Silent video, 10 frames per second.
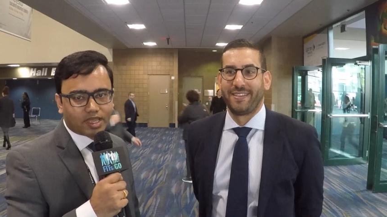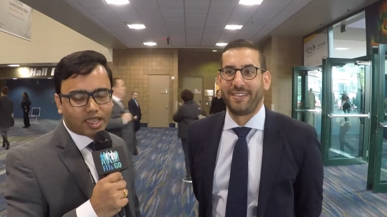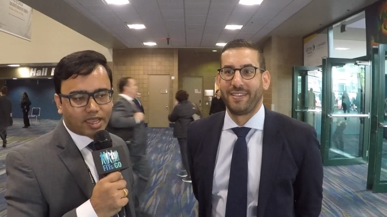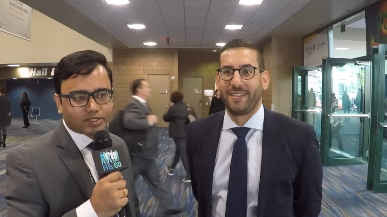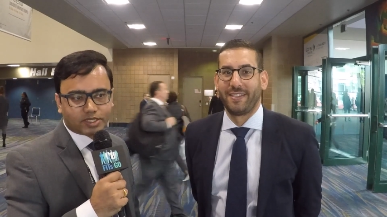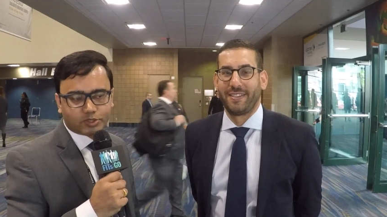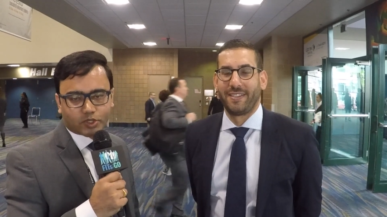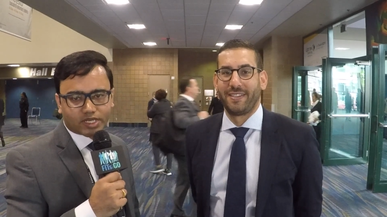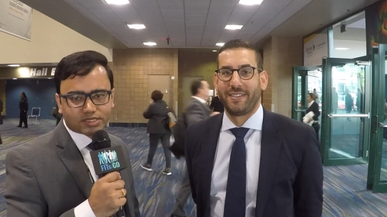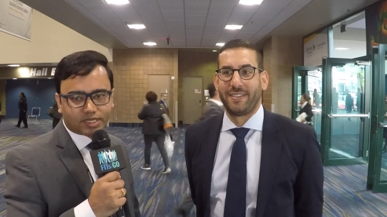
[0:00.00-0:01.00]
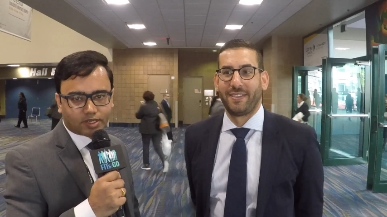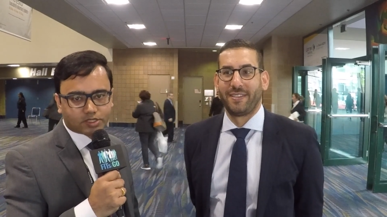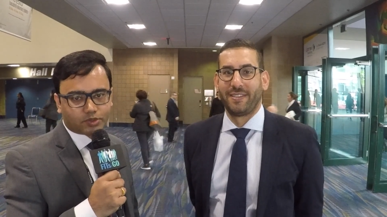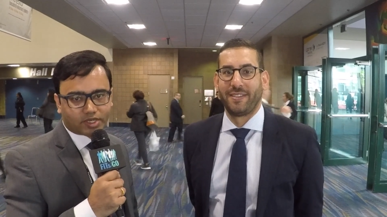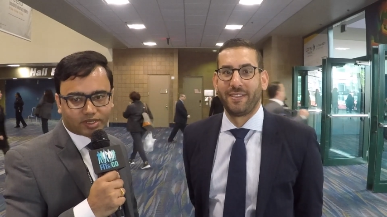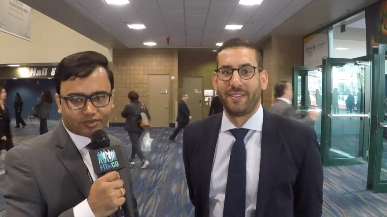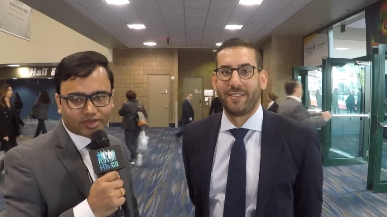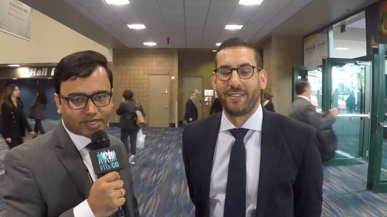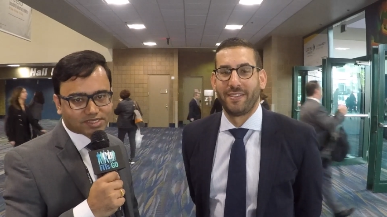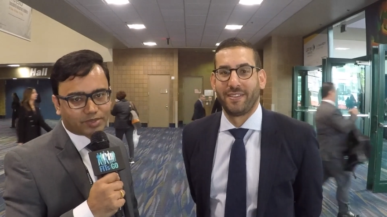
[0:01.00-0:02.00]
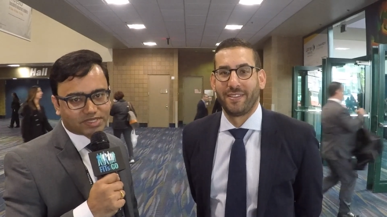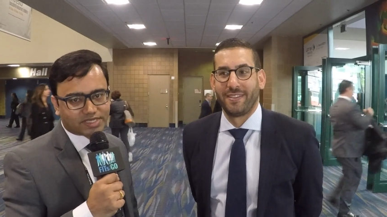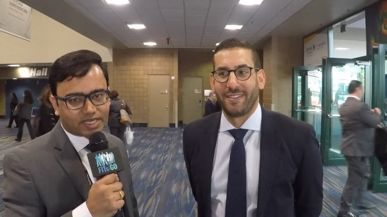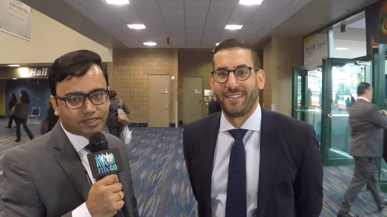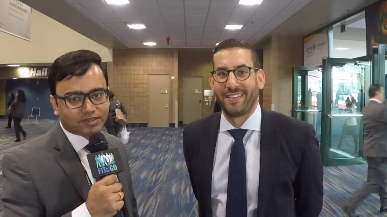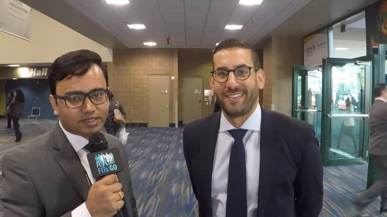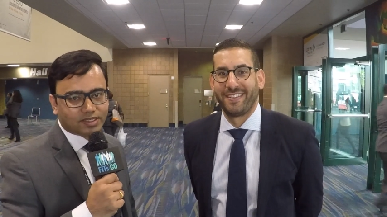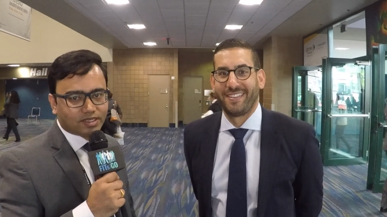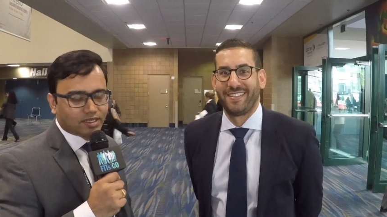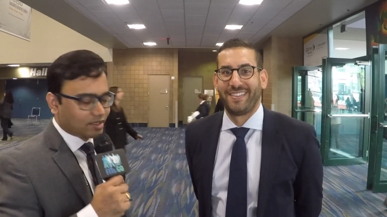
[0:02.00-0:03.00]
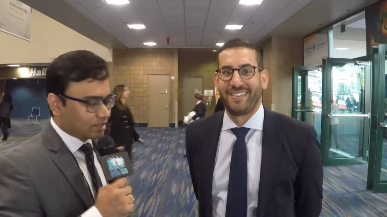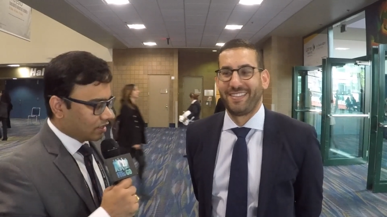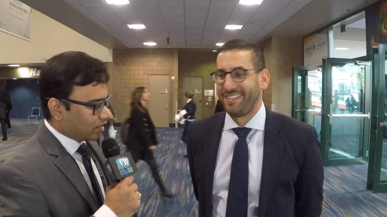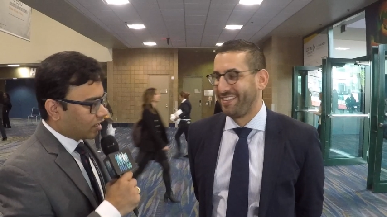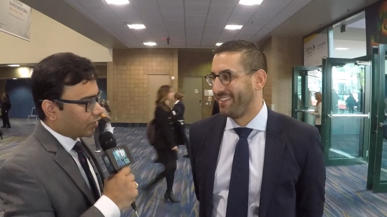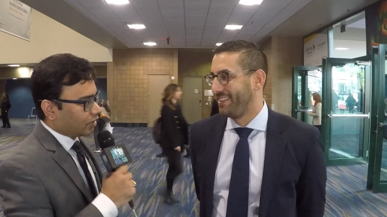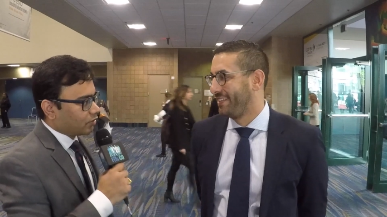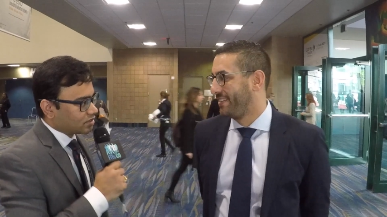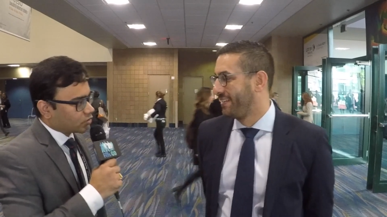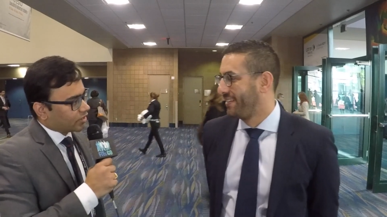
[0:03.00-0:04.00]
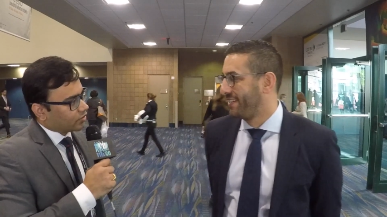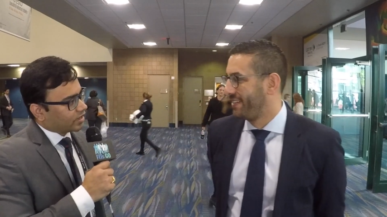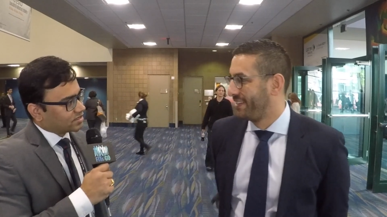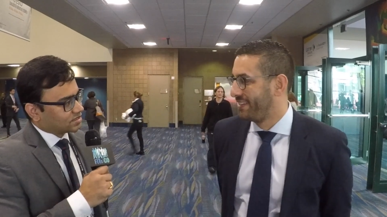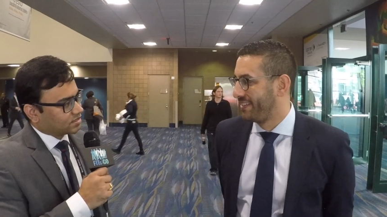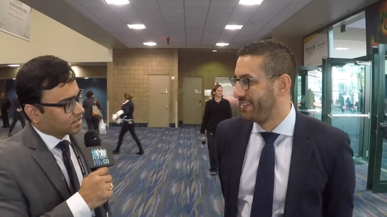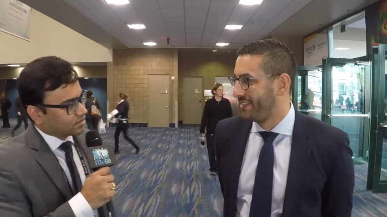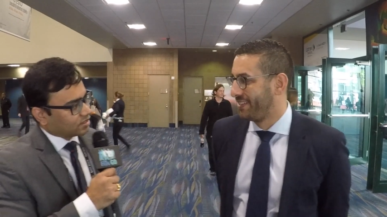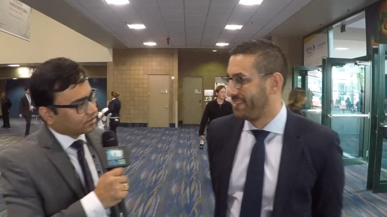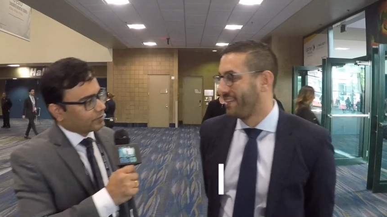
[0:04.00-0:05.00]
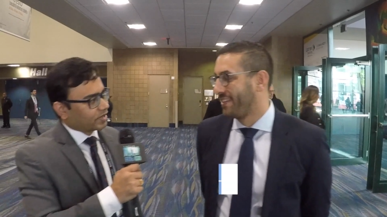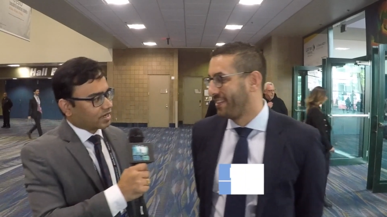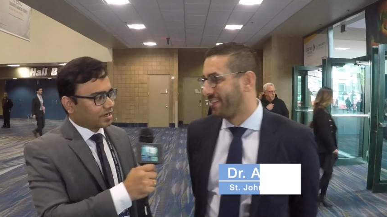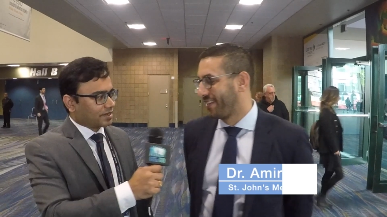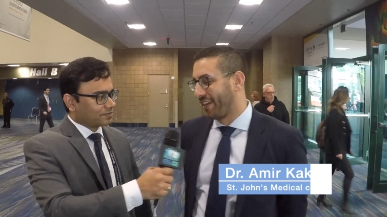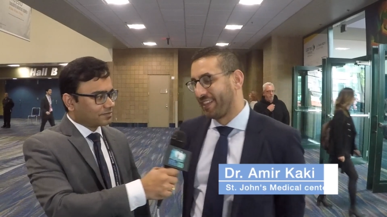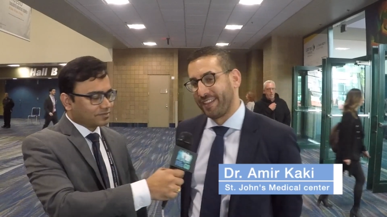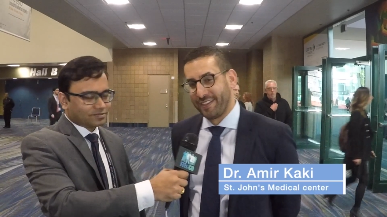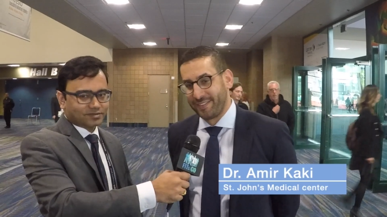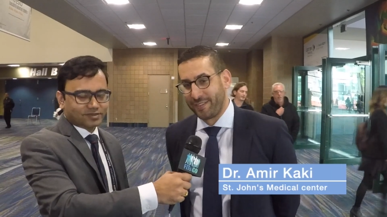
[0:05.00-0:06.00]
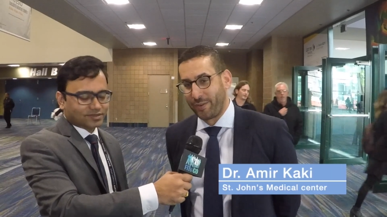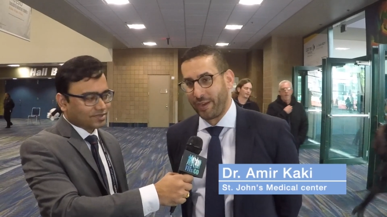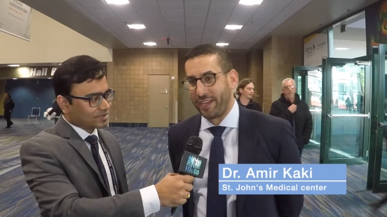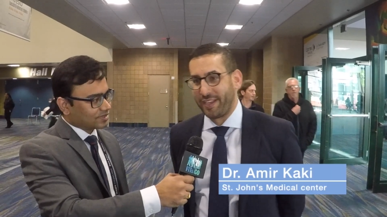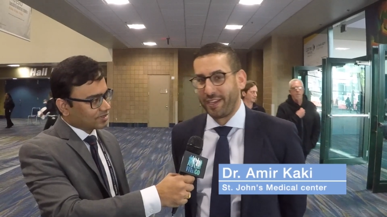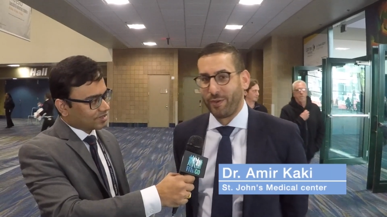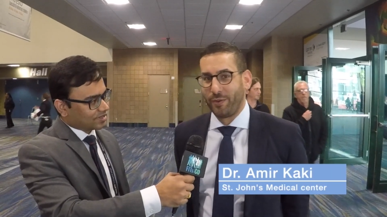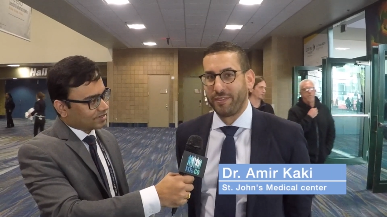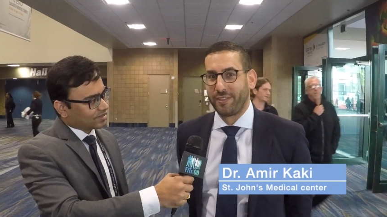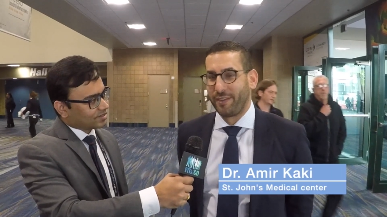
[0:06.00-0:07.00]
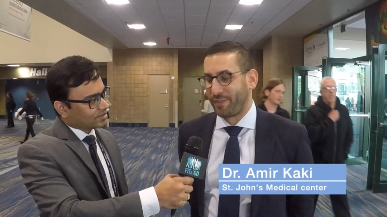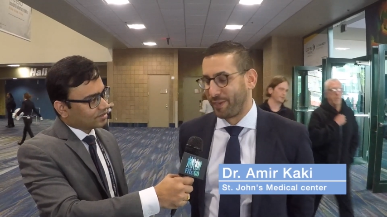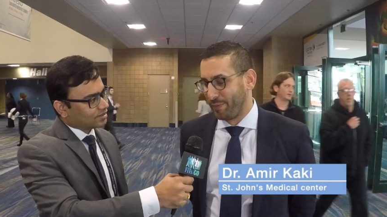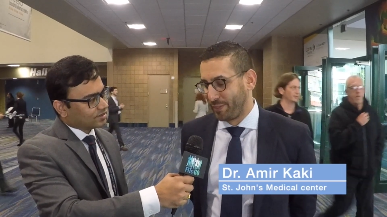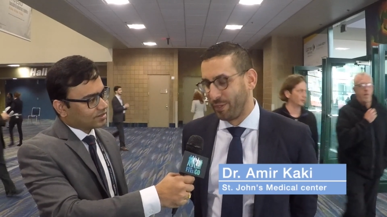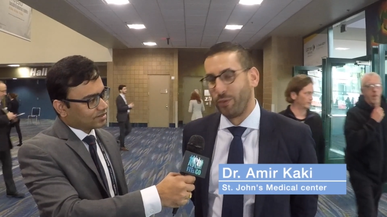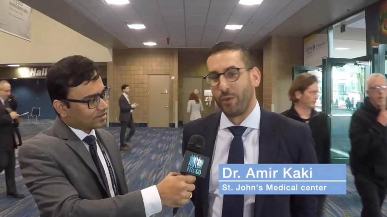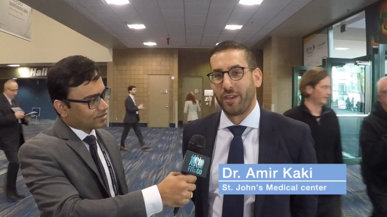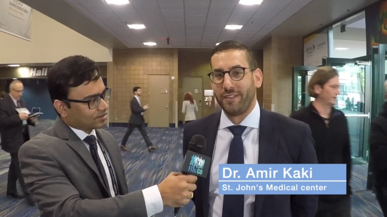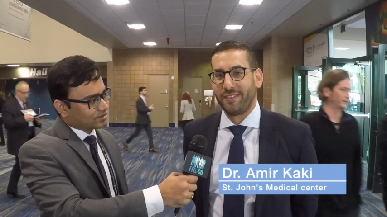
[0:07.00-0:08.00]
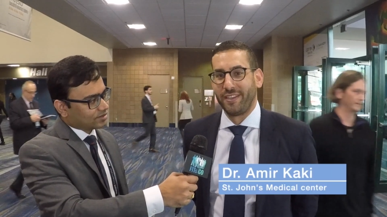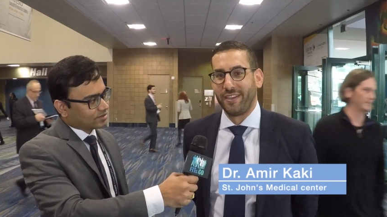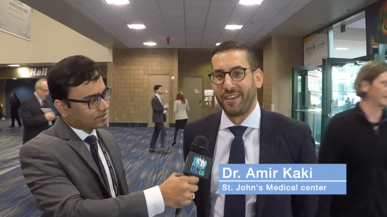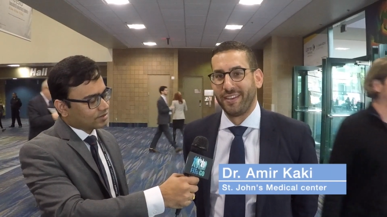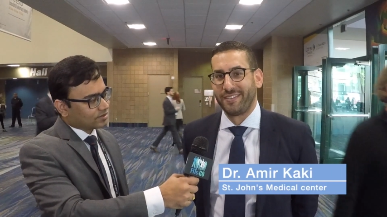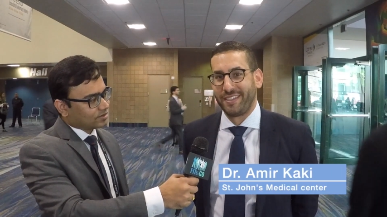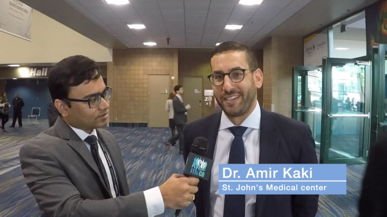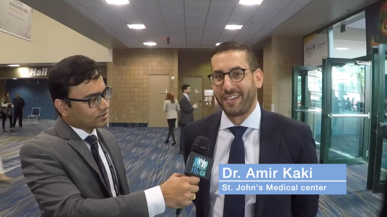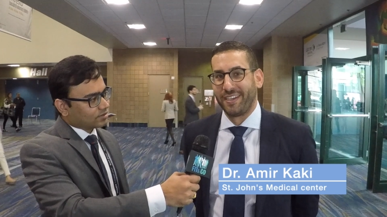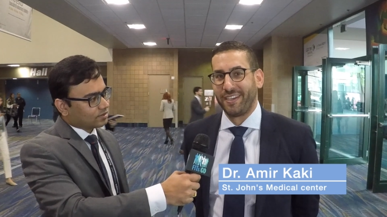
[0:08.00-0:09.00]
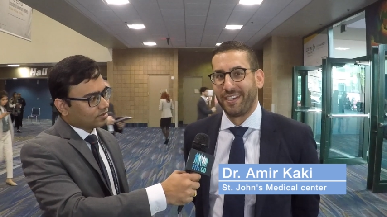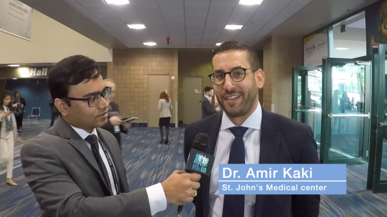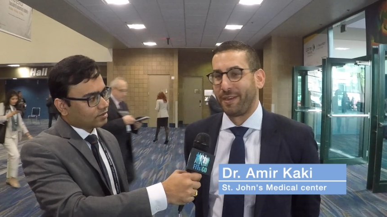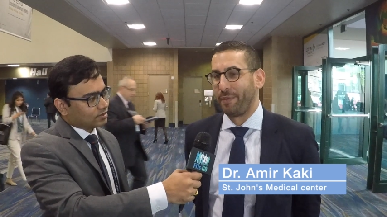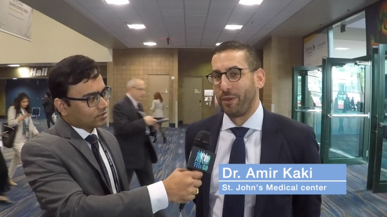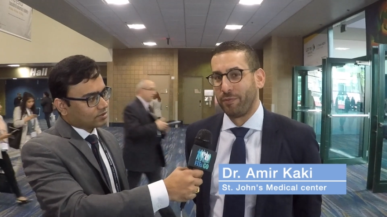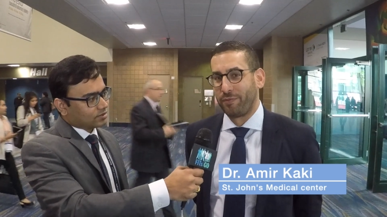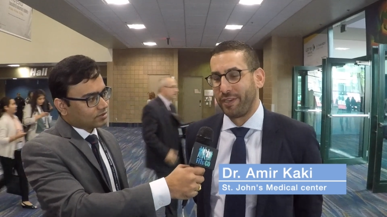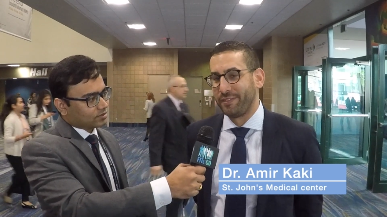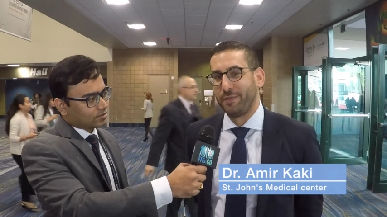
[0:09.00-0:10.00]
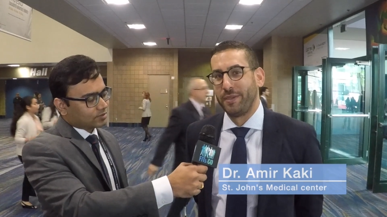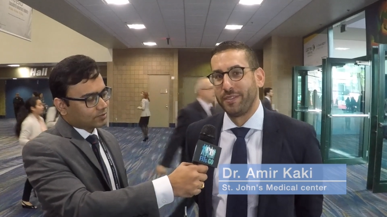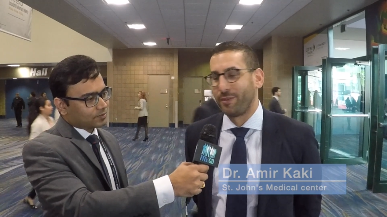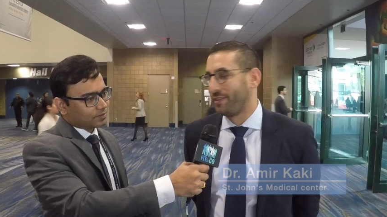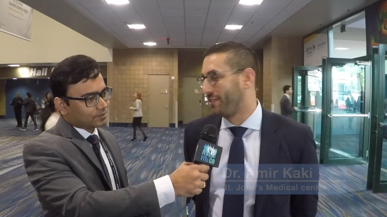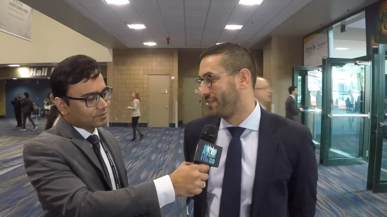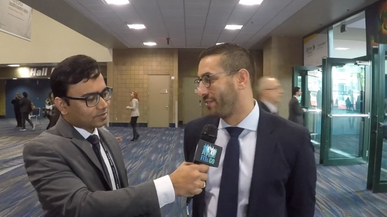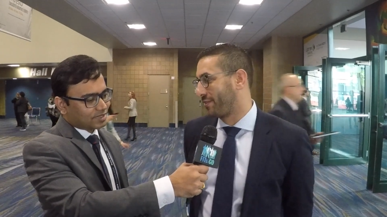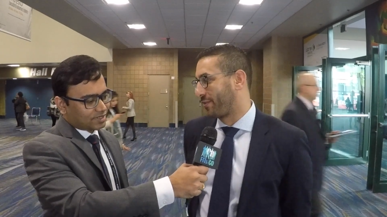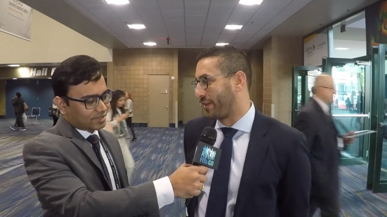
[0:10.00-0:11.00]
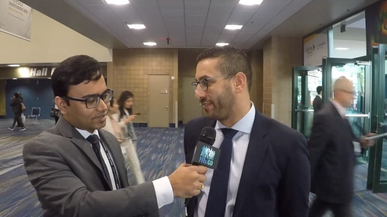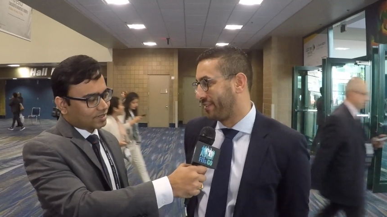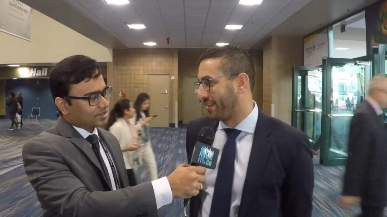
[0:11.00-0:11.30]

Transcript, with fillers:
Speaker 1: at St. John's and also director of high risk PCI. How are you enjoying your ACC session, Dr. Amir Kaki?
Speaker 2: I, it's uh, great. I always love coming to New Orleans and uh, seeing uh, a lot of my old friends and mentors. So it's a great city.